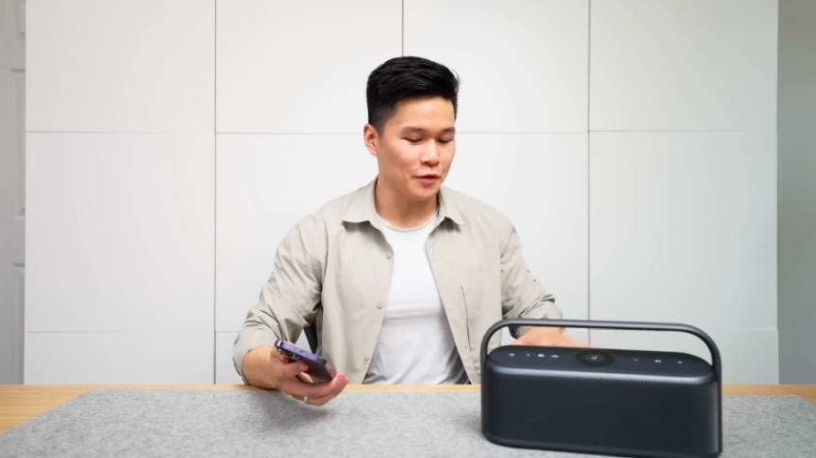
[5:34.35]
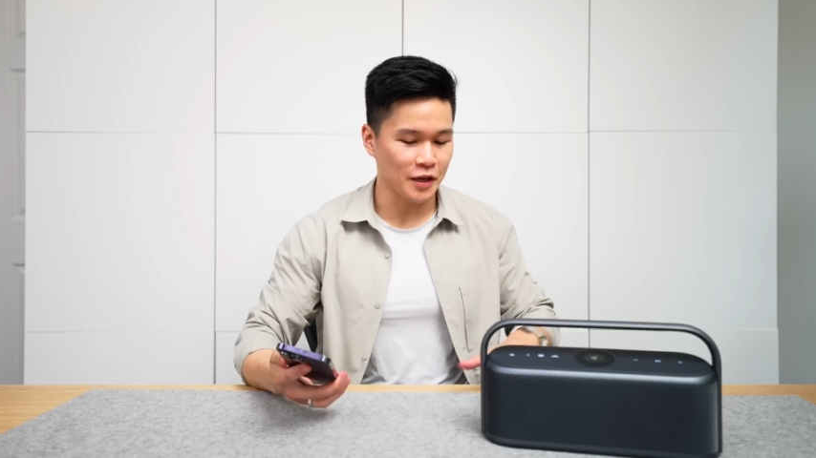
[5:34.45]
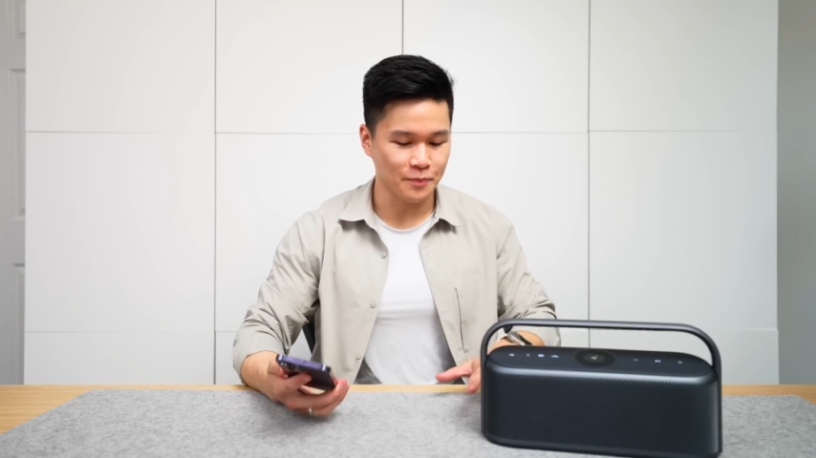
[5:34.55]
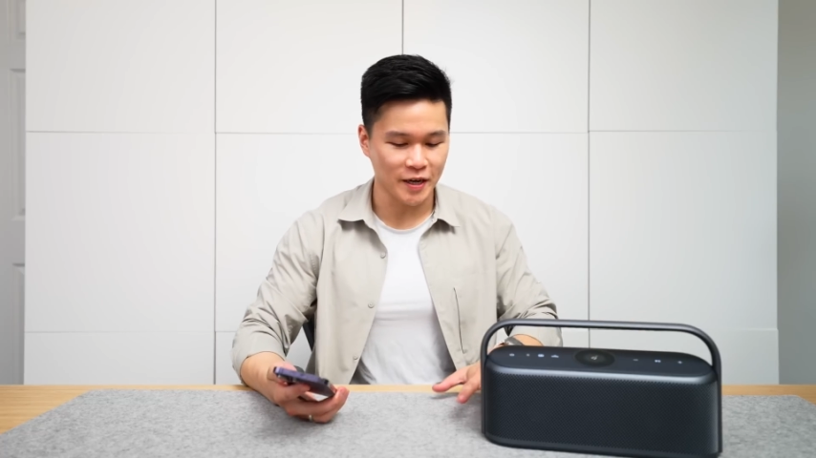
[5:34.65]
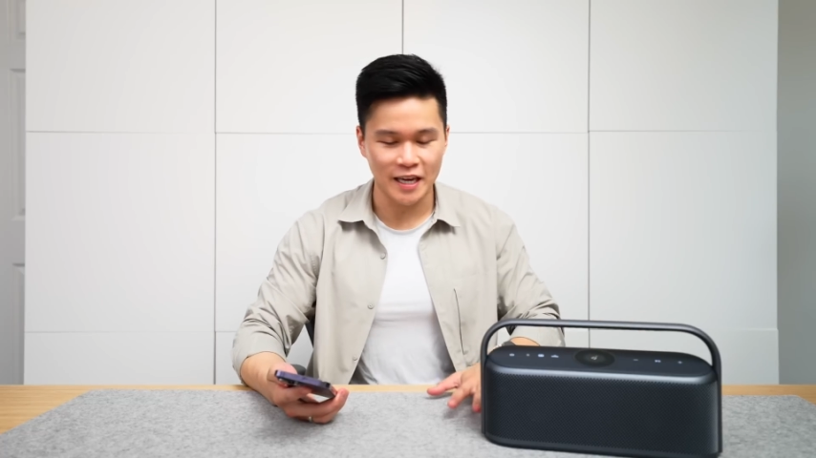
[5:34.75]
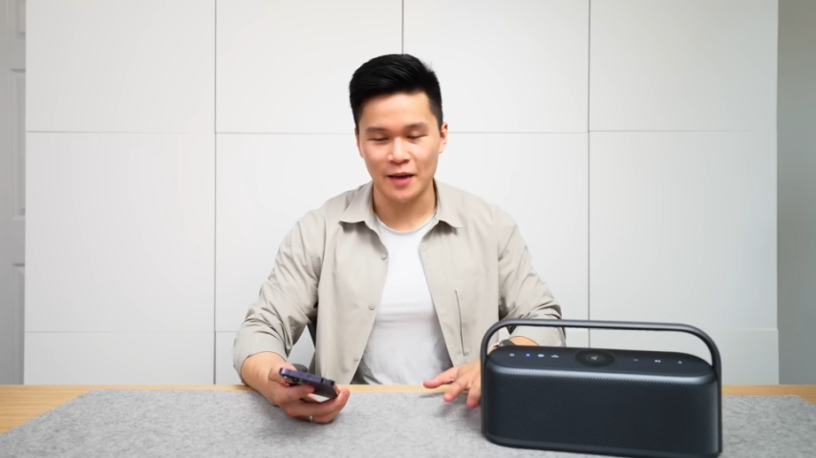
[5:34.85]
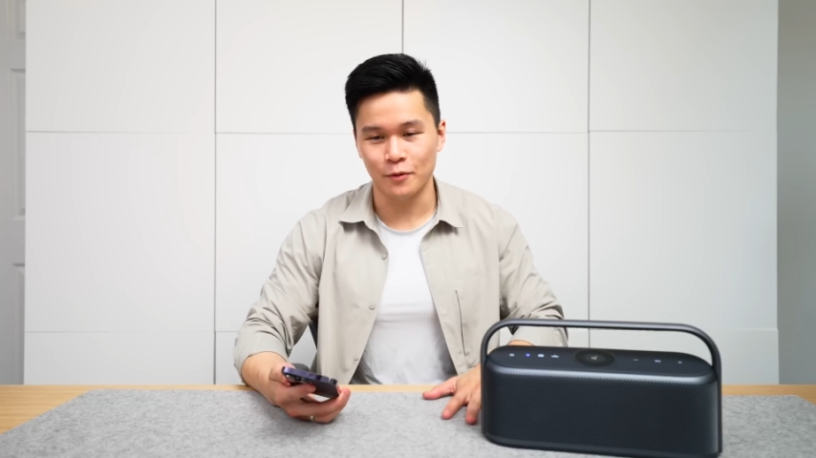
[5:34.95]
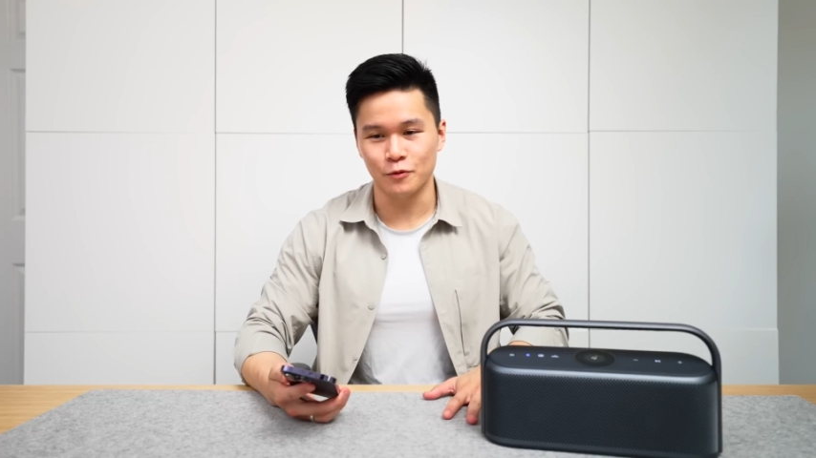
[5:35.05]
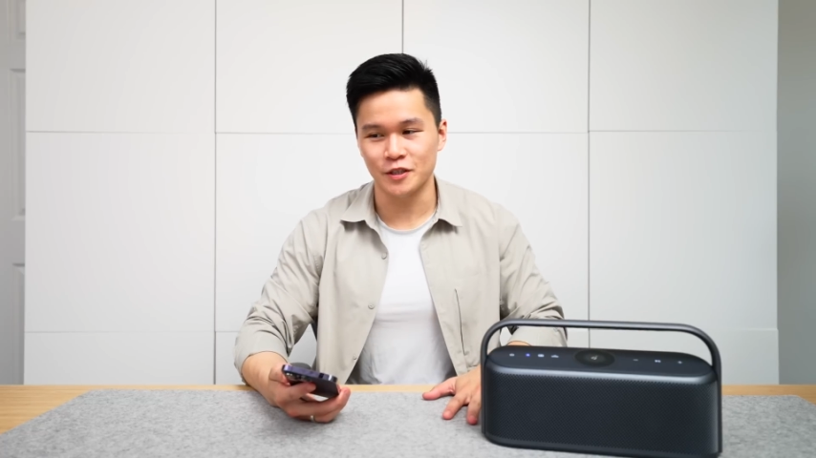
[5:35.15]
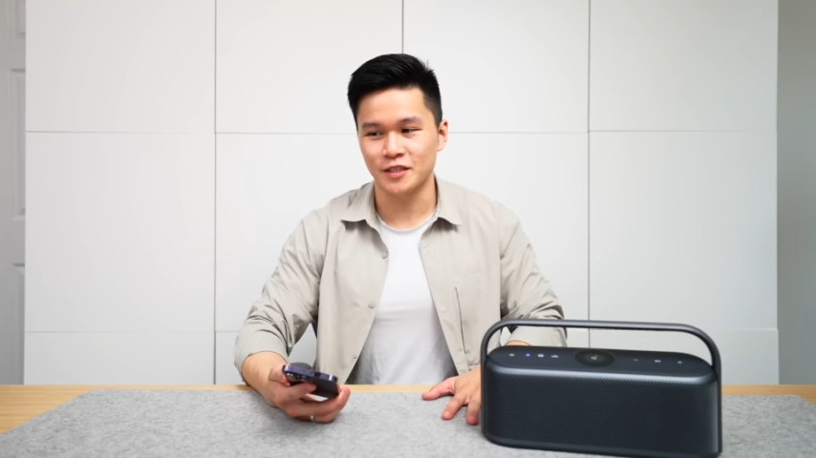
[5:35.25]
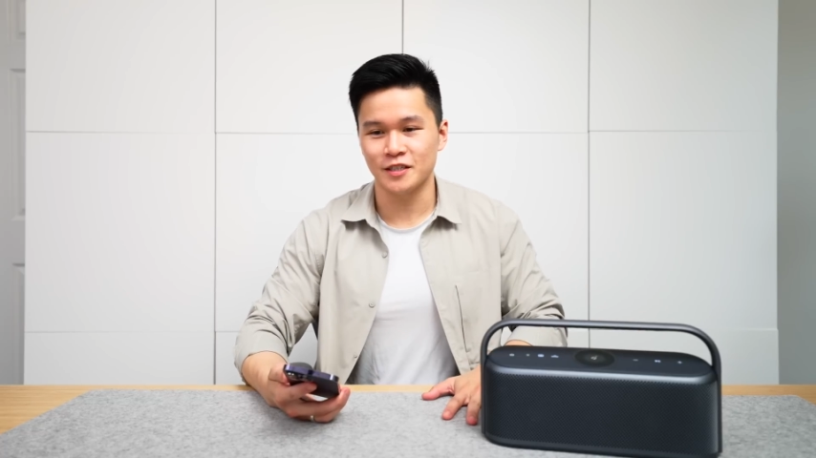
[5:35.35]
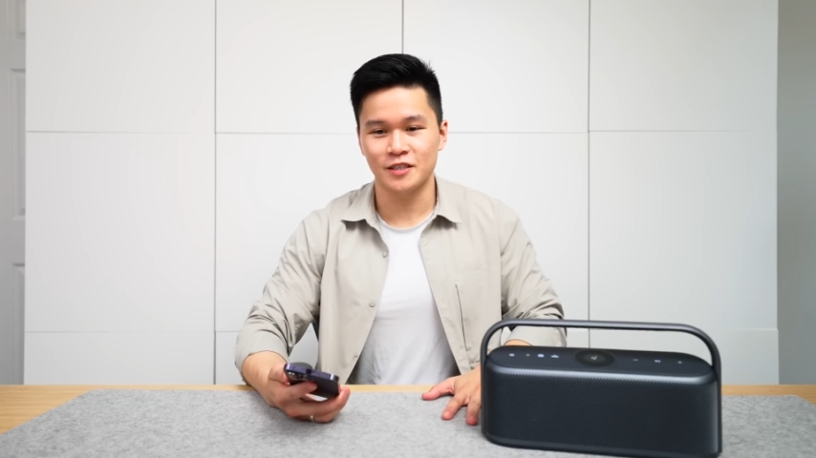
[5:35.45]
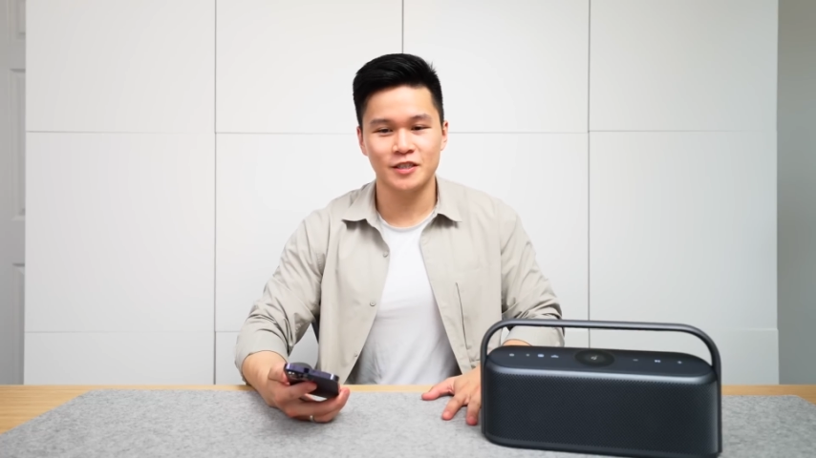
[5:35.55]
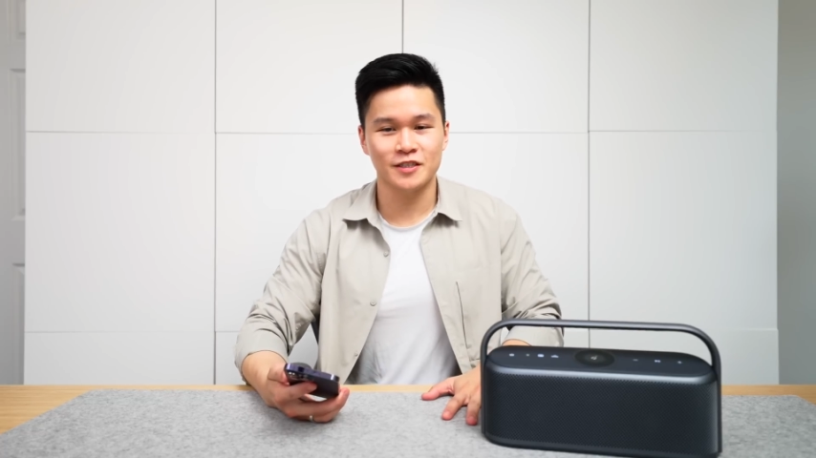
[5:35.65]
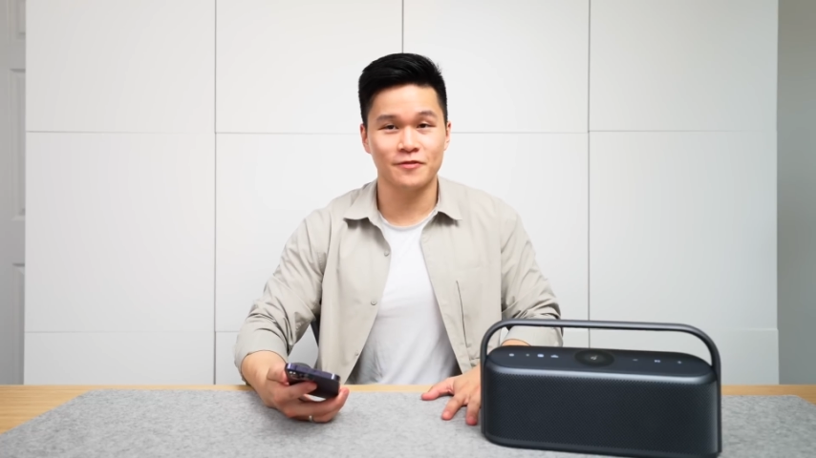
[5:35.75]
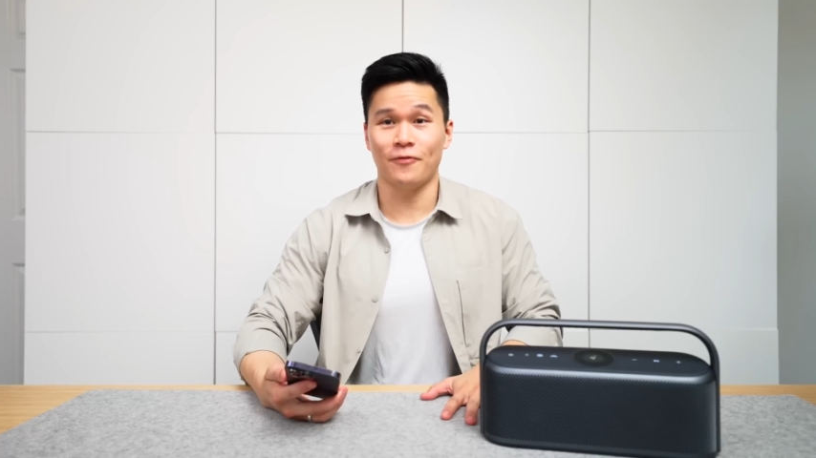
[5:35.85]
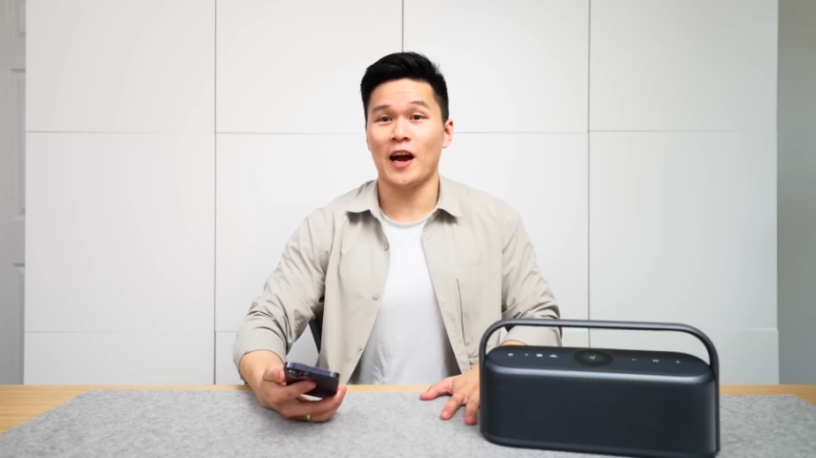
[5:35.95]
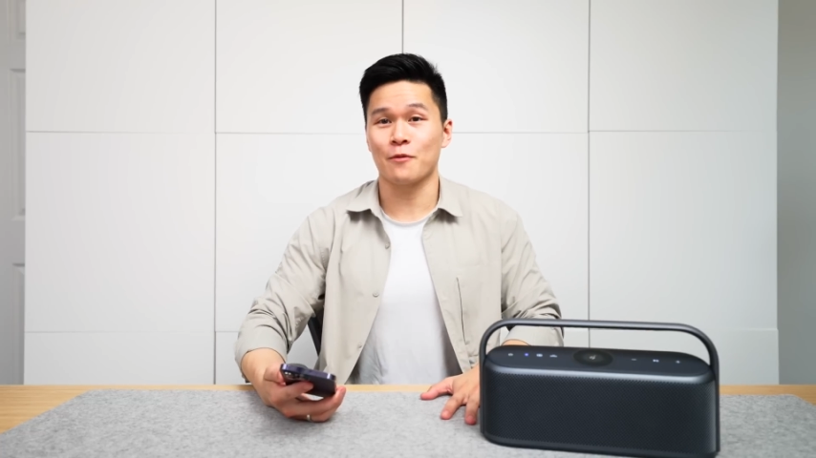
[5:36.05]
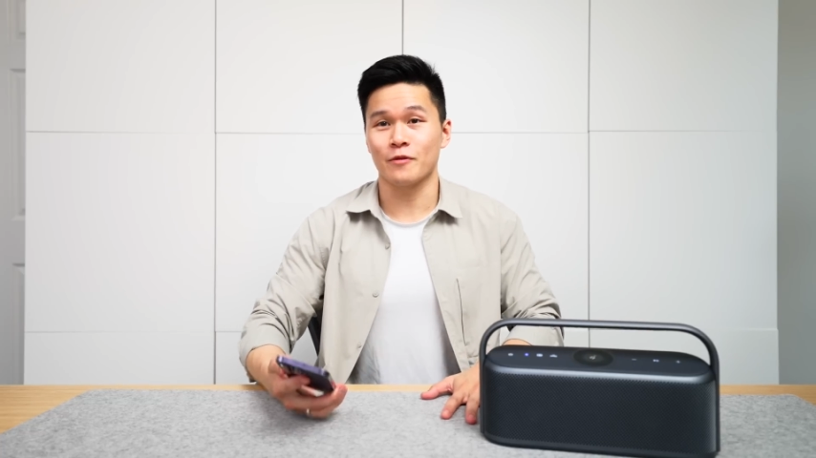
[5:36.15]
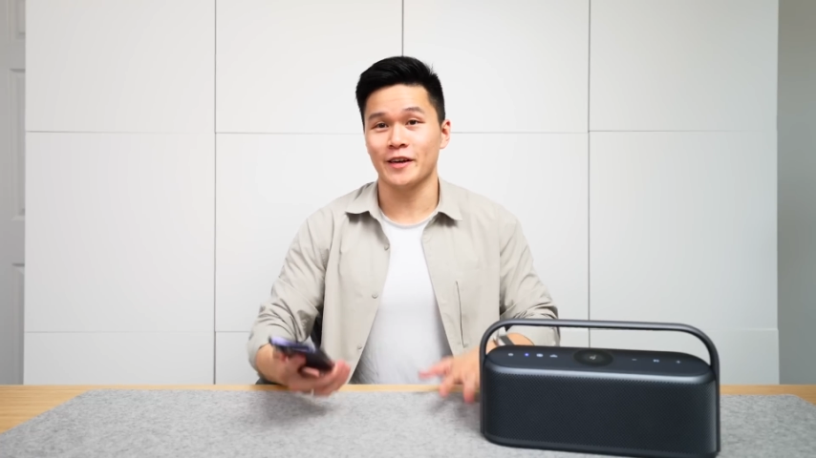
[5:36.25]
Like my table was just
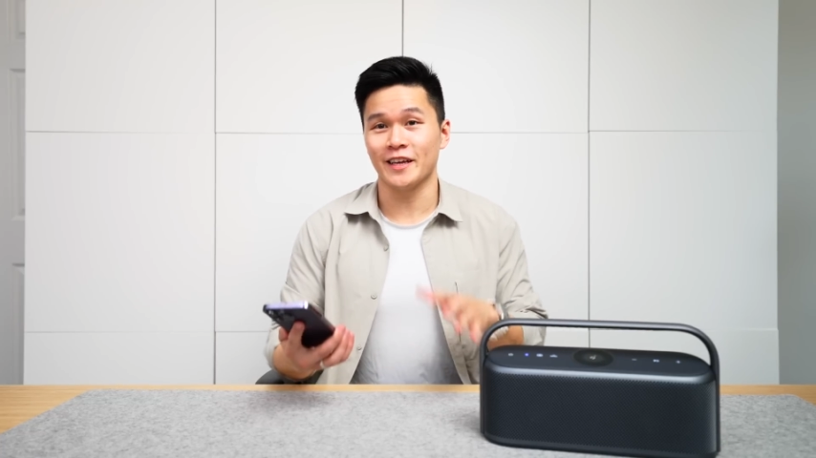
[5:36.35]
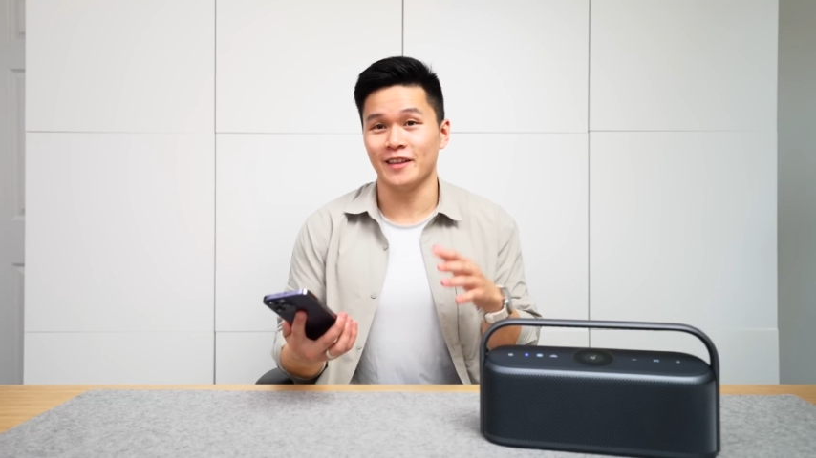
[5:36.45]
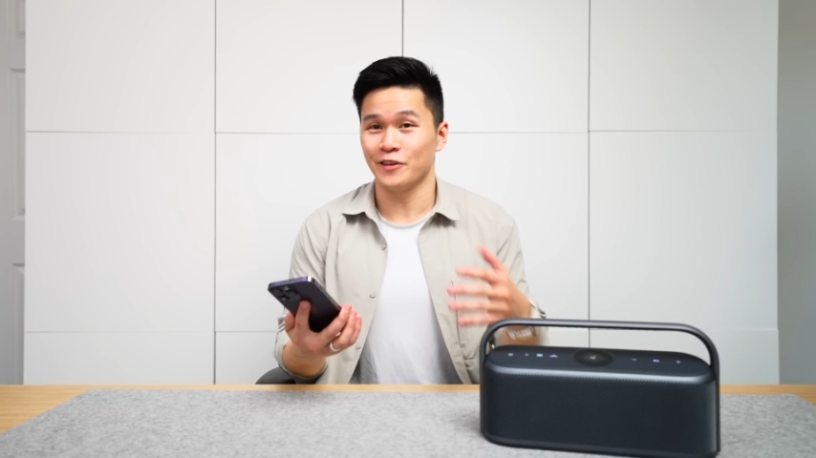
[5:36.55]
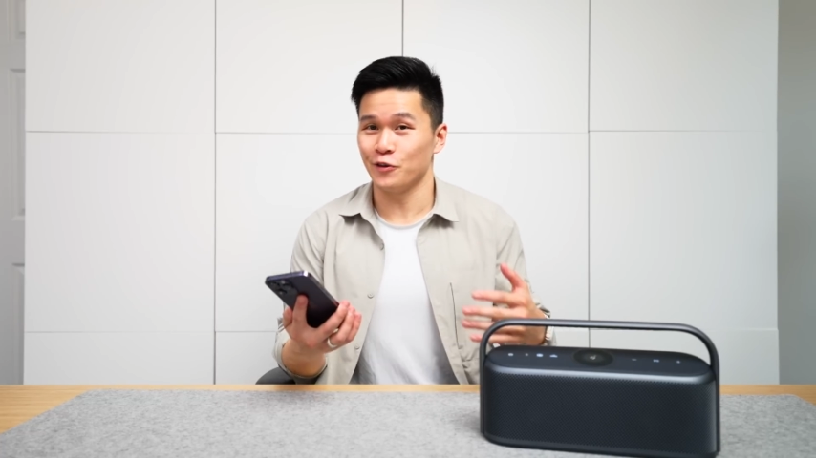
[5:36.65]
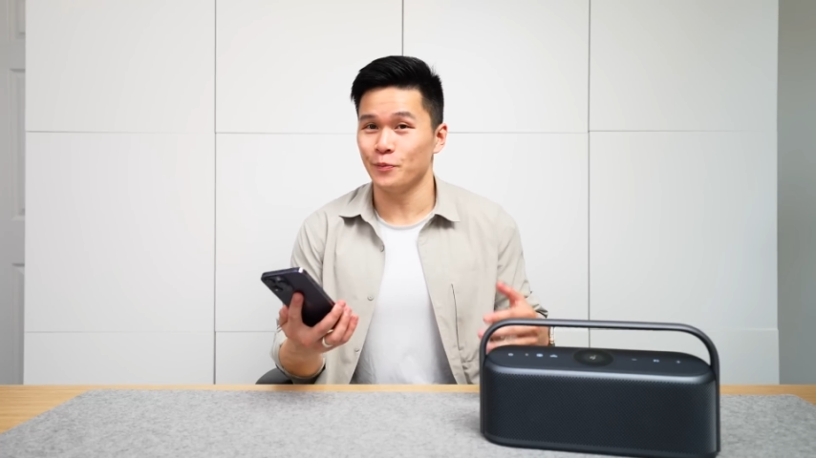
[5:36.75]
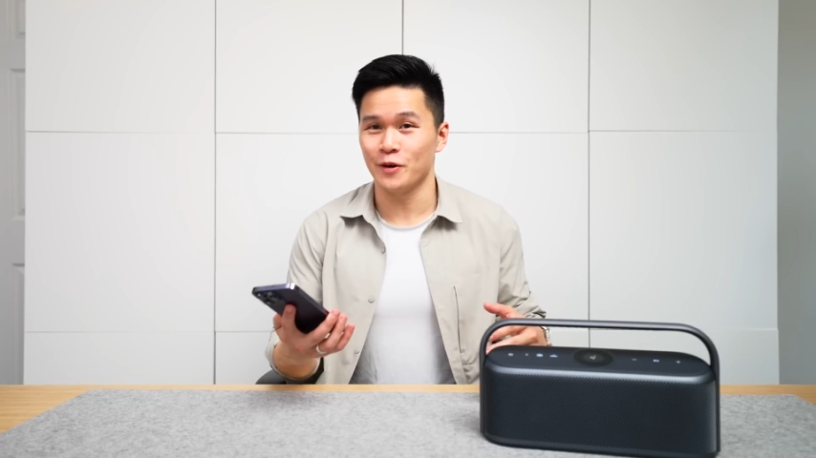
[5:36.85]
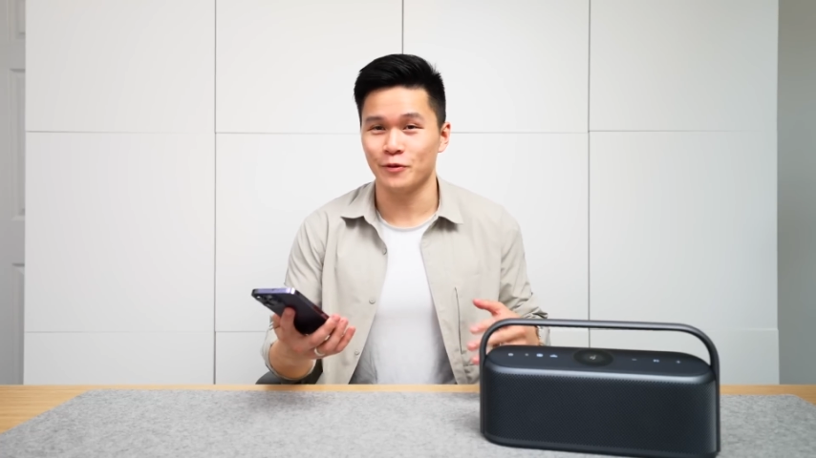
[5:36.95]
vibrating a little bit,